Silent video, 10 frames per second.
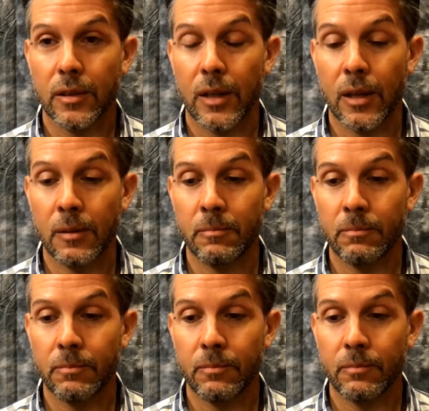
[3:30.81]

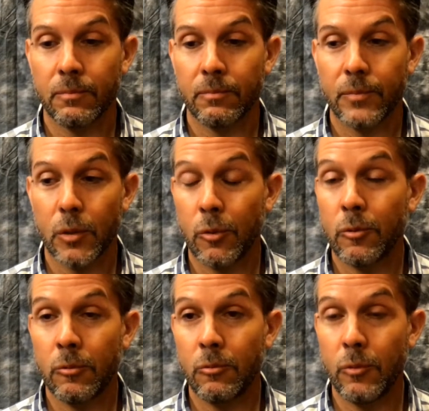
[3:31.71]
that
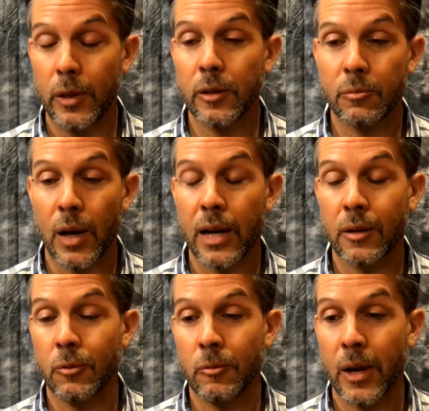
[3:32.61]
we look back
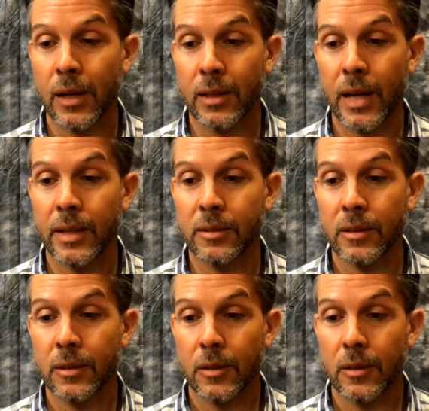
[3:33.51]
and we recognize